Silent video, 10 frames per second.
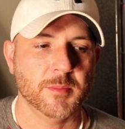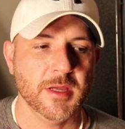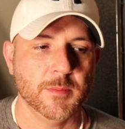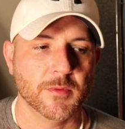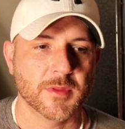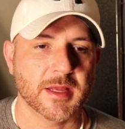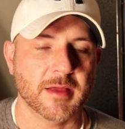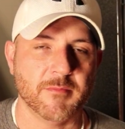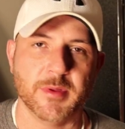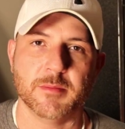the people that
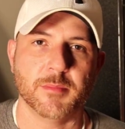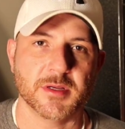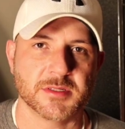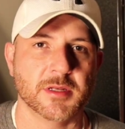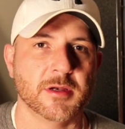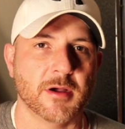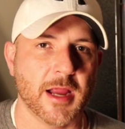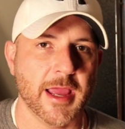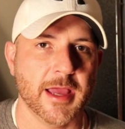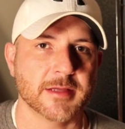have been busting their
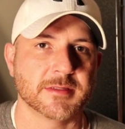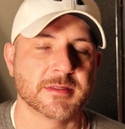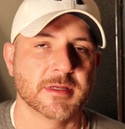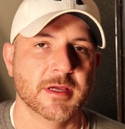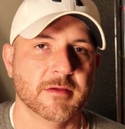ass